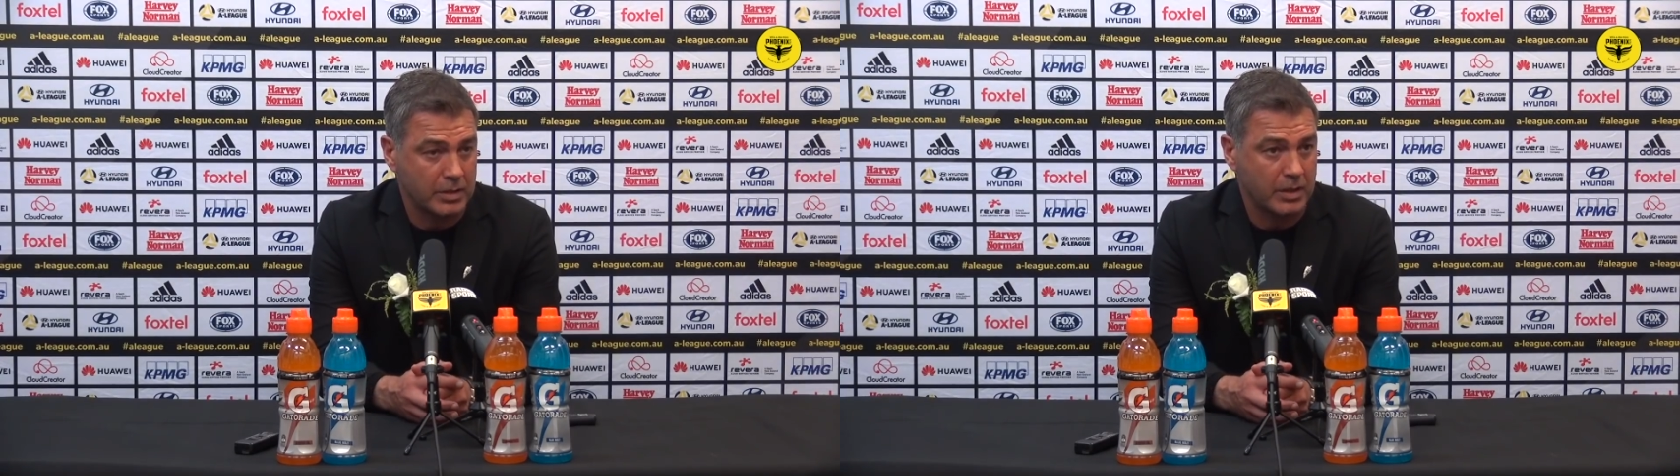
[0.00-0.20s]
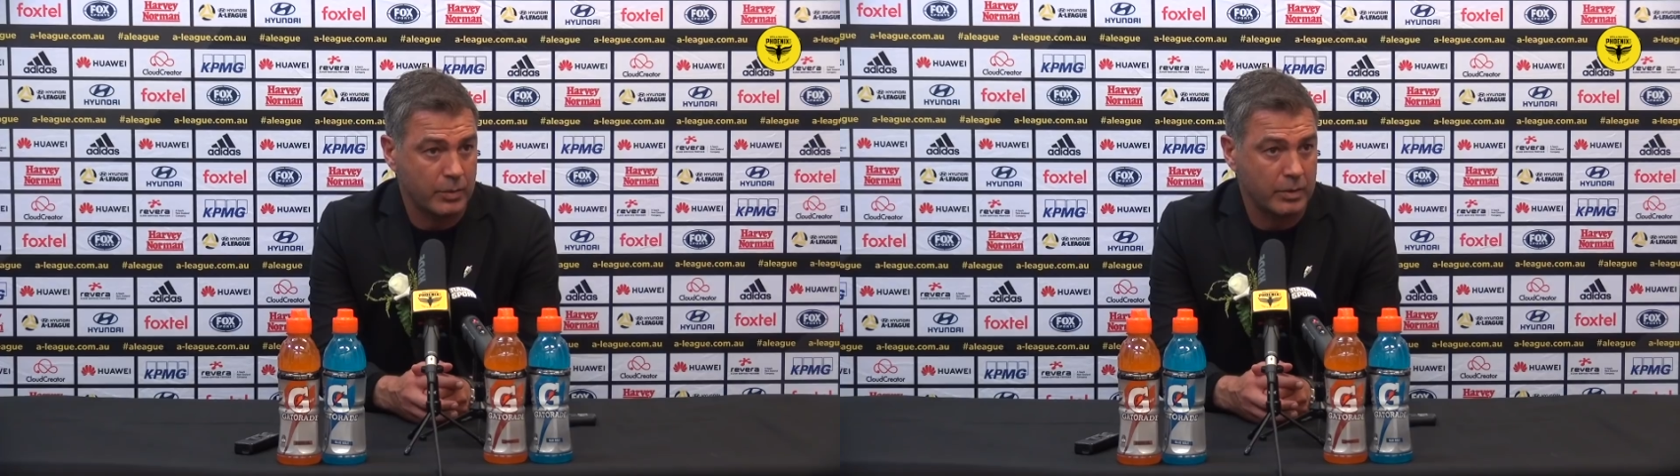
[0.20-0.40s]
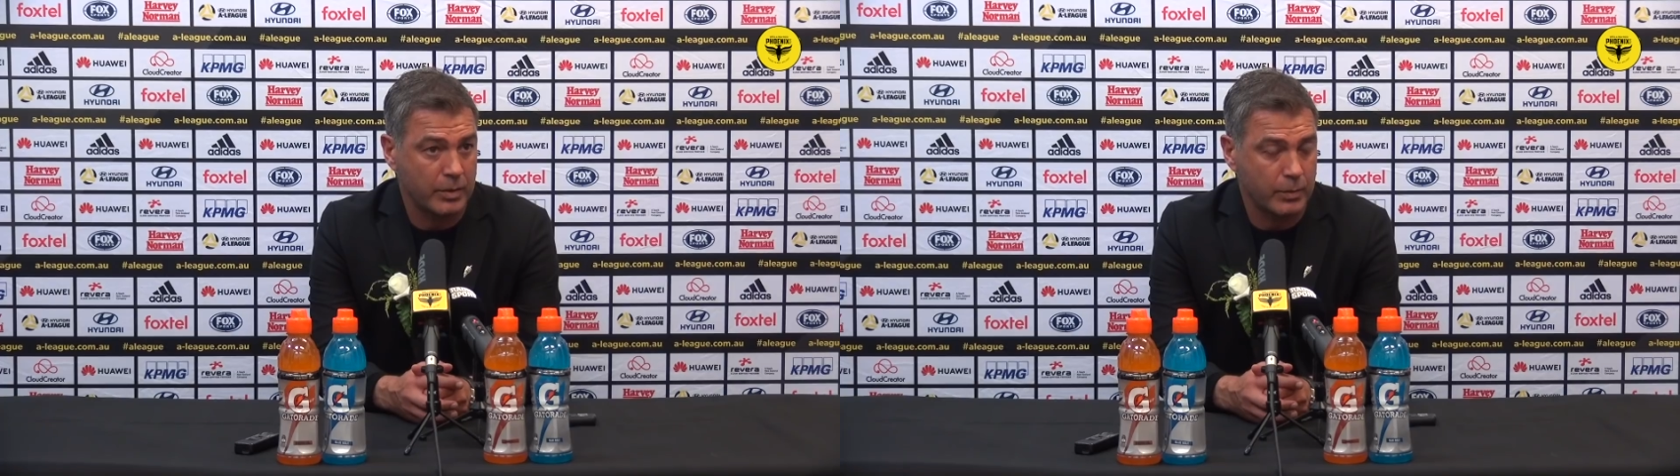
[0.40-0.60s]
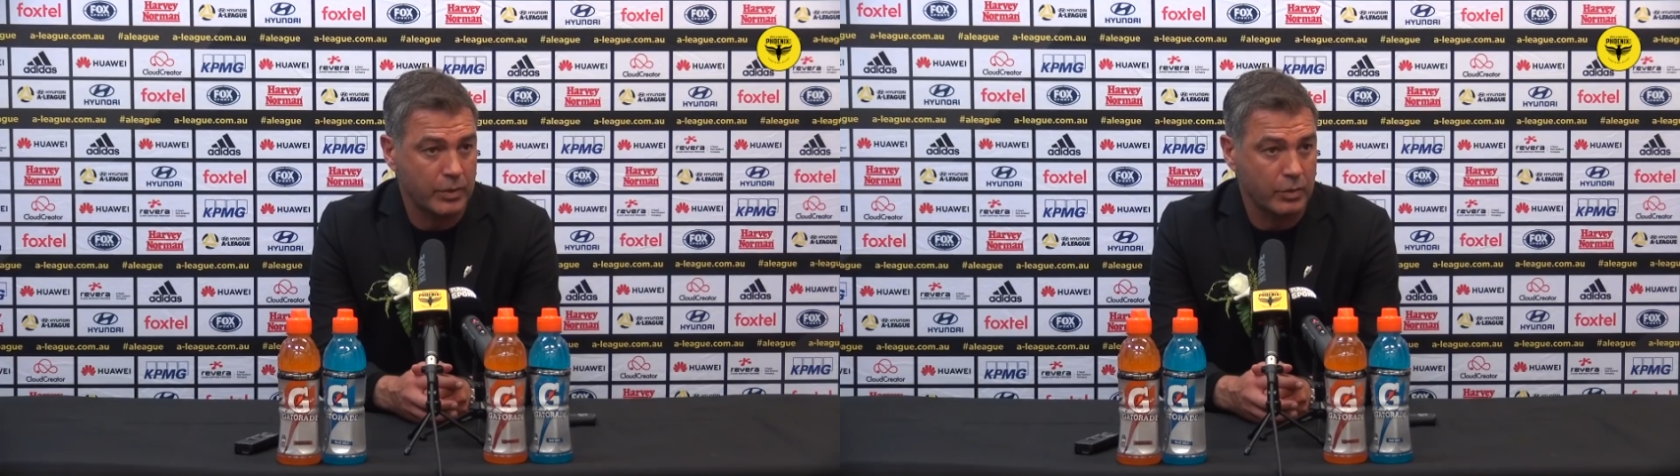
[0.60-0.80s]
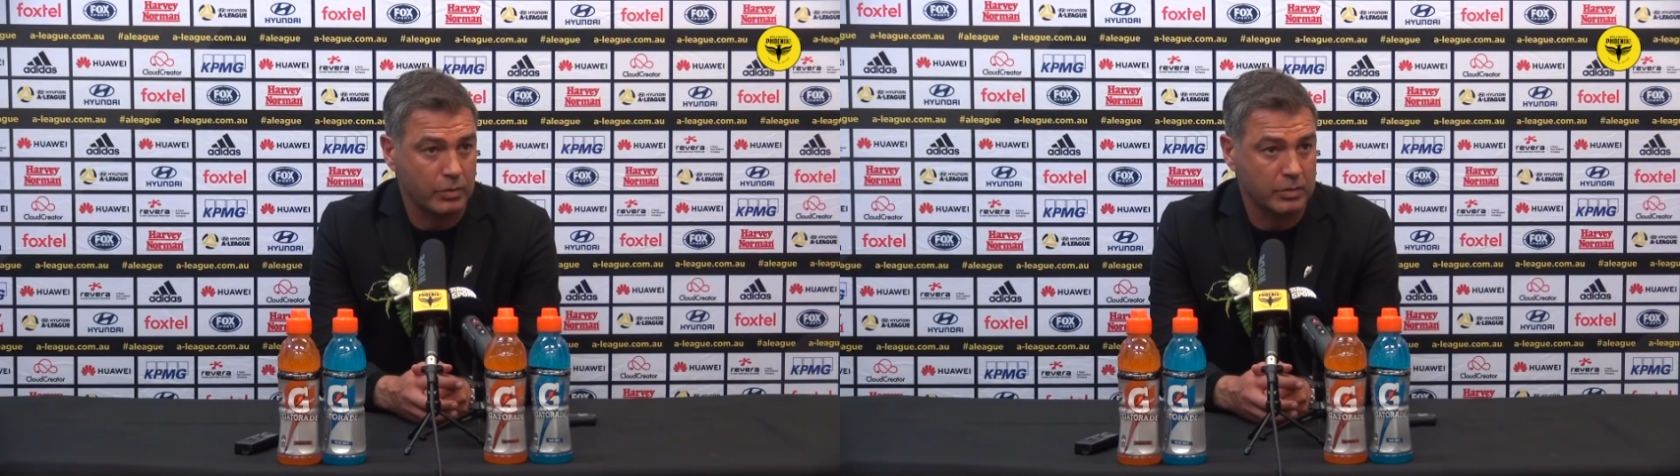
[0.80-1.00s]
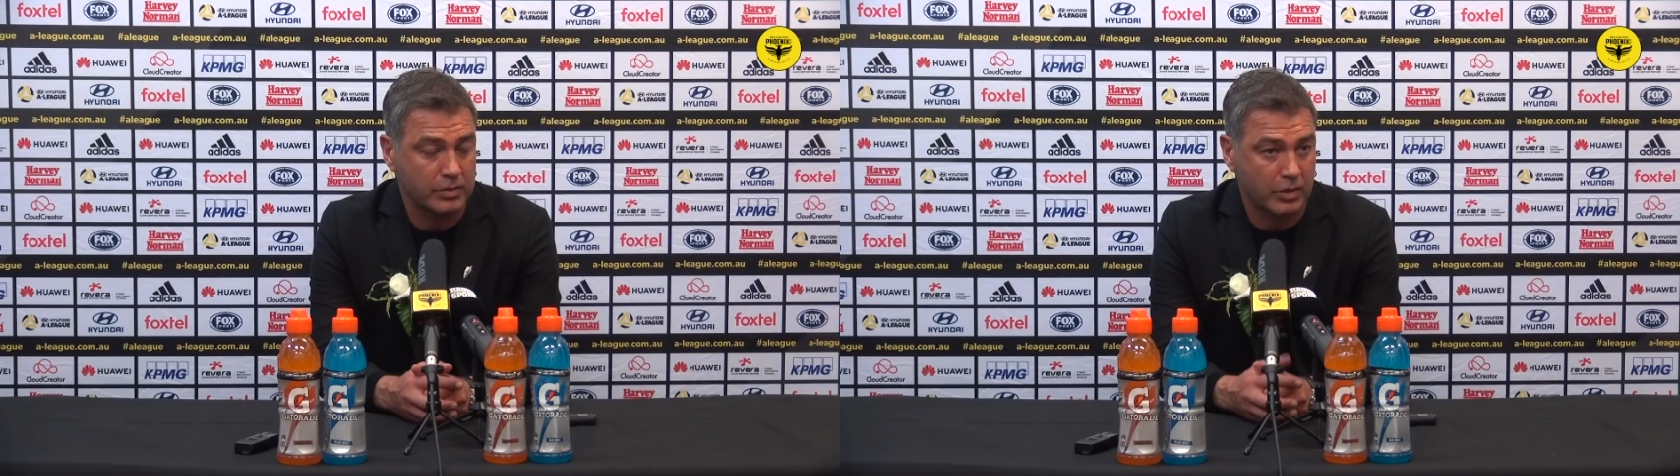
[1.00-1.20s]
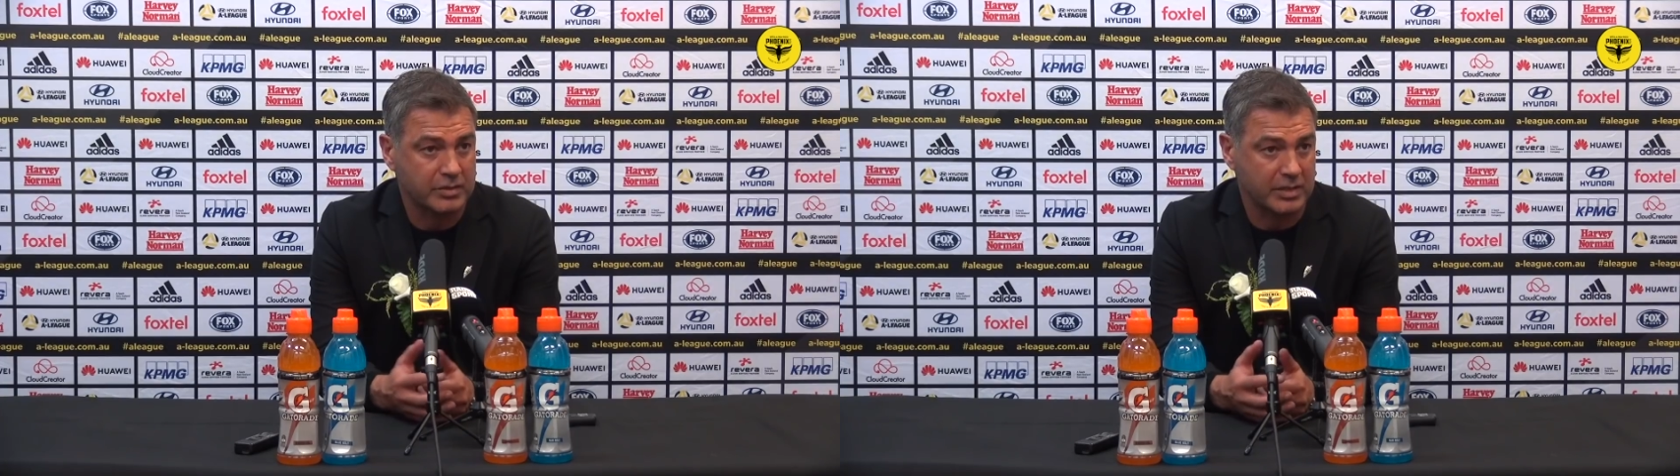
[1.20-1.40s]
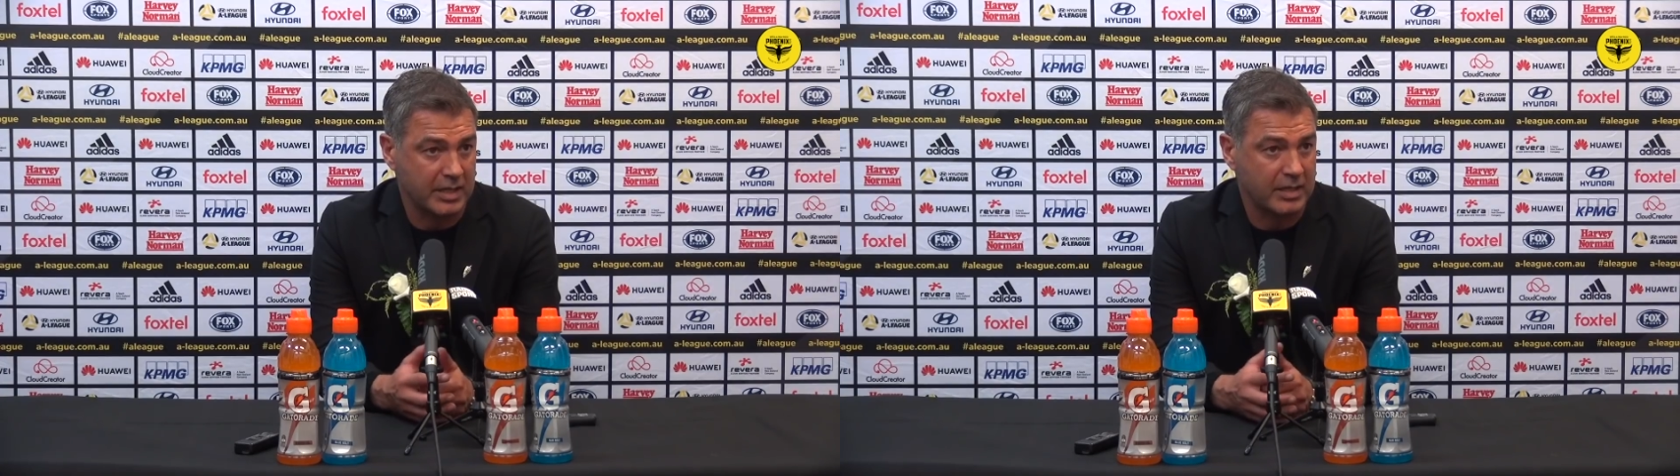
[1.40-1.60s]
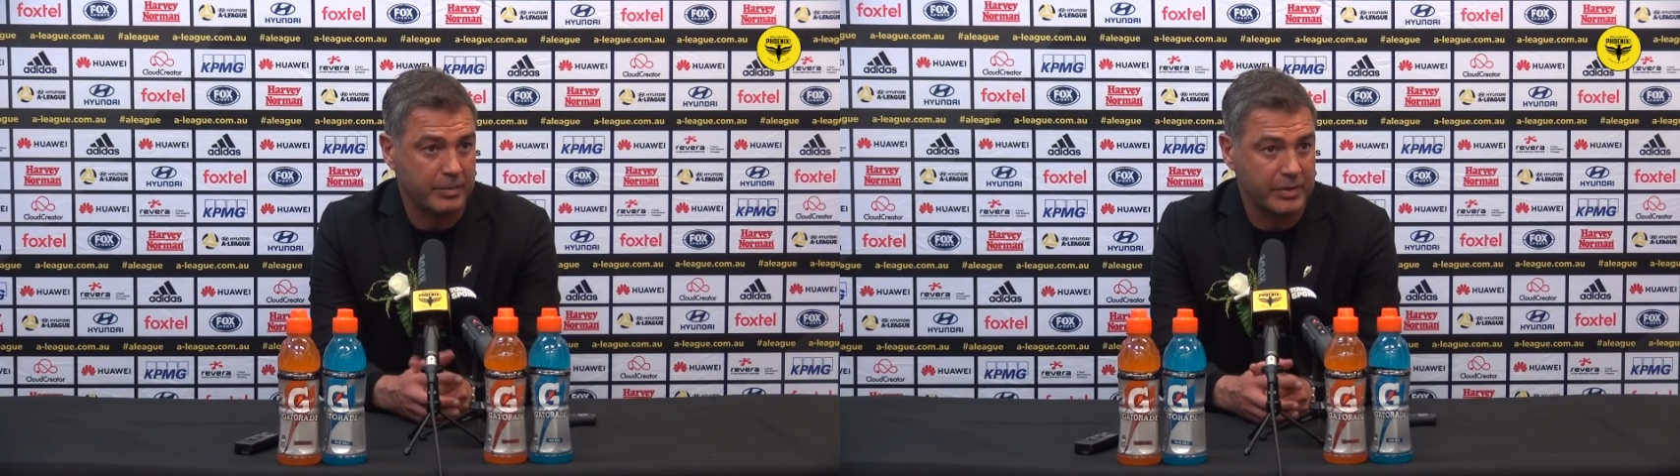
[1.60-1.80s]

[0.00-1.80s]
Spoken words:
You know, we all got together,